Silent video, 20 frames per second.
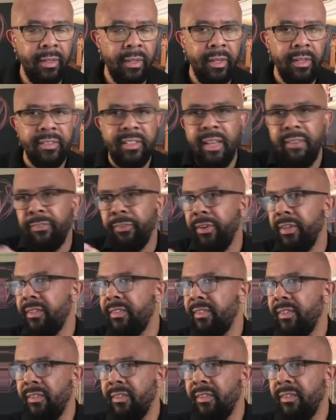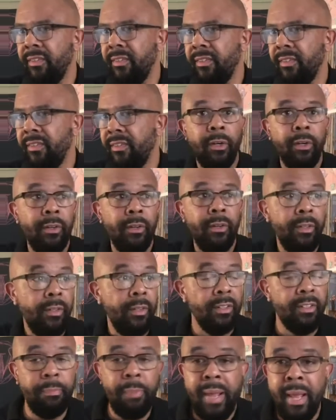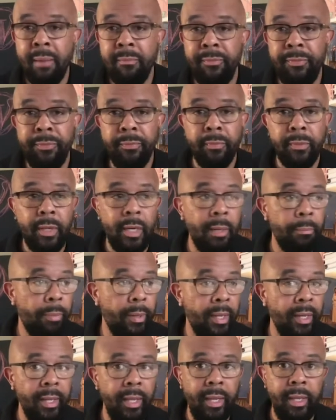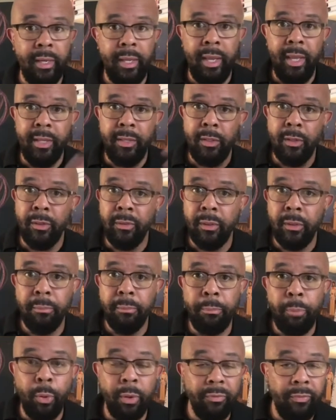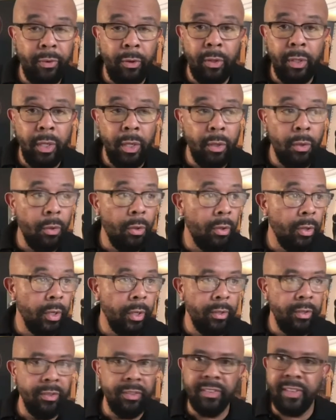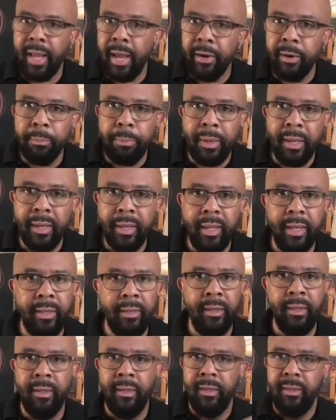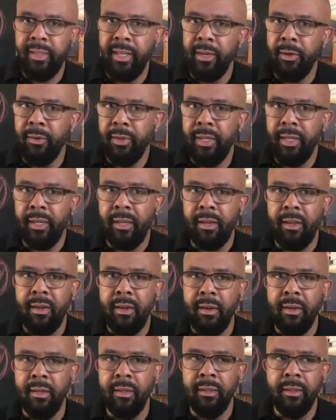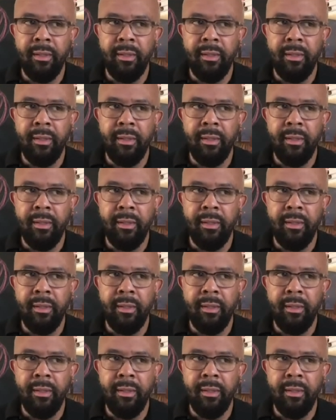Say, for instance, your spam plugin and your portfolio or your slider plugin, they don't get along.